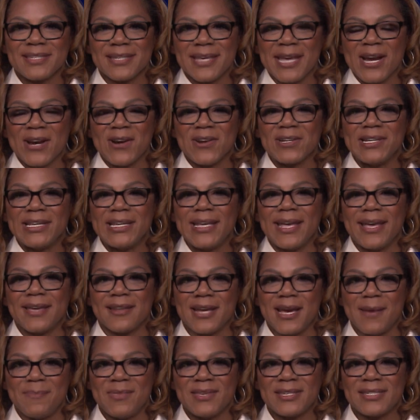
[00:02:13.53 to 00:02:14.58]
Karen Lee, and
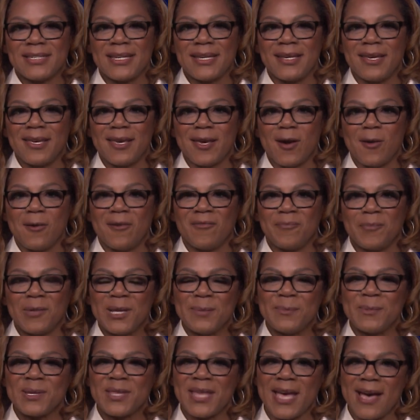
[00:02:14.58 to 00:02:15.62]
I'm the CEO of
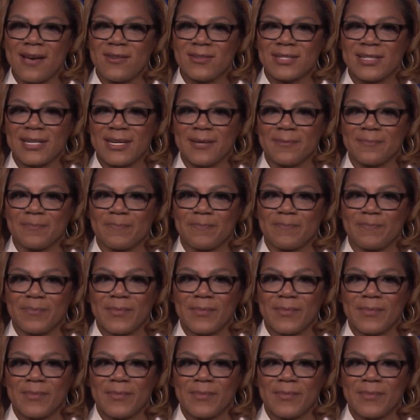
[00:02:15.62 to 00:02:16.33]
Plymouth Housing.